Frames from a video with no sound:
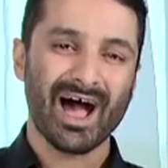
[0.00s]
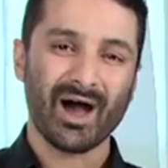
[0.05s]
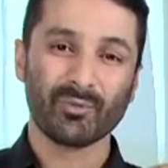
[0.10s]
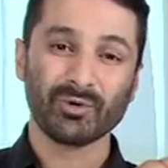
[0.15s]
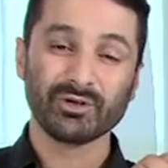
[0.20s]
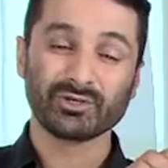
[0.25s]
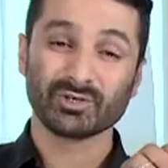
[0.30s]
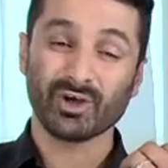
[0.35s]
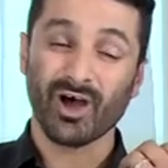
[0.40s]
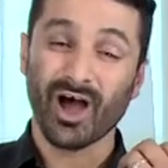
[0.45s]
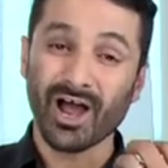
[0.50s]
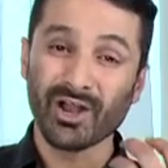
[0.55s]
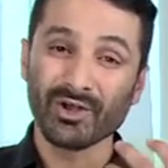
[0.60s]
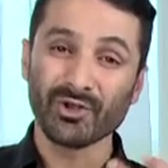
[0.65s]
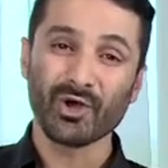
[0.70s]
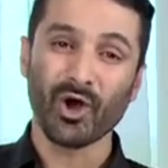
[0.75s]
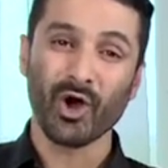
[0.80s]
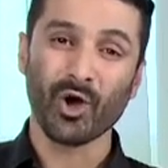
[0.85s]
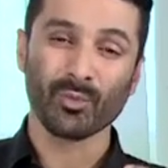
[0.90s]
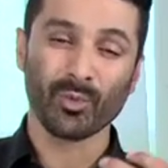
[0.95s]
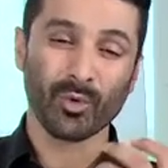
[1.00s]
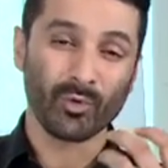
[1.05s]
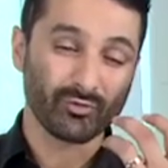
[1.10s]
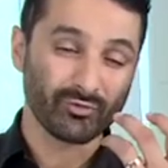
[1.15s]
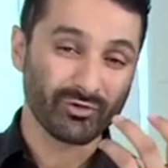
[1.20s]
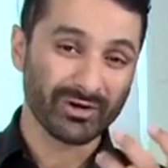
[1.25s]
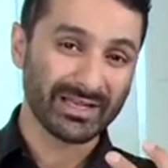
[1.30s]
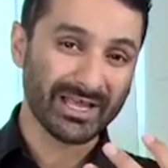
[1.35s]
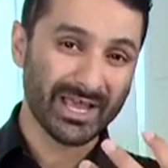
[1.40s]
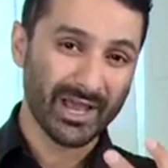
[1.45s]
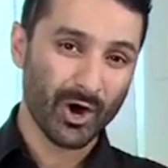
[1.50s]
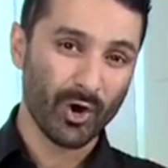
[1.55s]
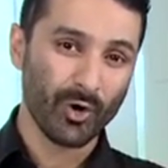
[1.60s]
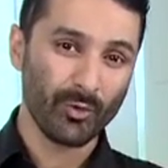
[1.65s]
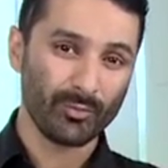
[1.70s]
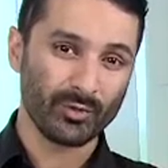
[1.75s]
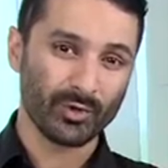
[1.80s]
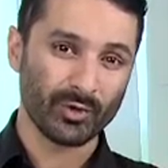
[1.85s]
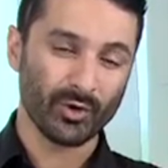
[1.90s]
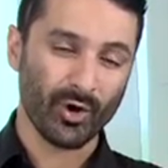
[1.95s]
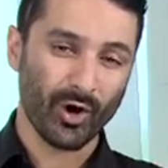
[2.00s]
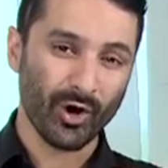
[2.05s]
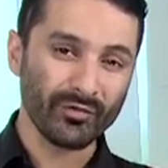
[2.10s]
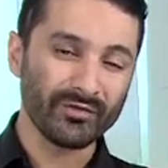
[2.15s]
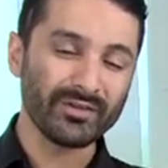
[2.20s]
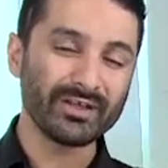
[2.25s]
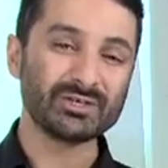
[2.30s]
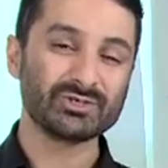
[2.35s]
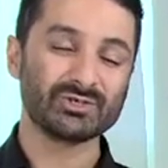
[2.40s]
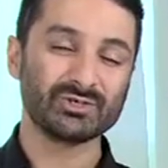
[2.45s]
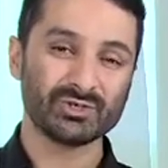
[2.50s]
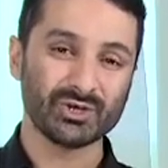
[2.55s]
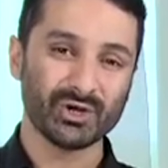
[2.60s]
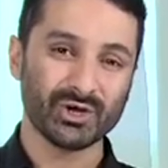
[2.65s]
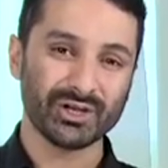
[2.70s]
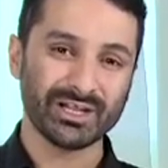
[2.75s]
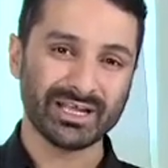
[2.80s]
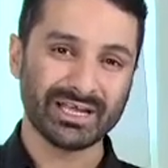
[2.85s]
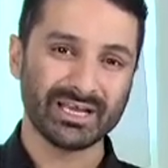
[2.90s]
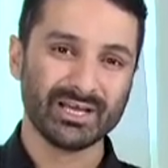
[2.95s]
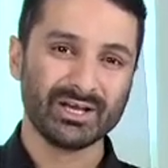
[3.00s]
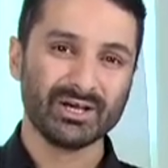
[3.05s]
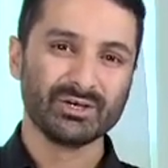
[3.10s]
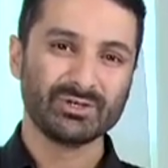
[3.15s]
which I know will really help you on this journey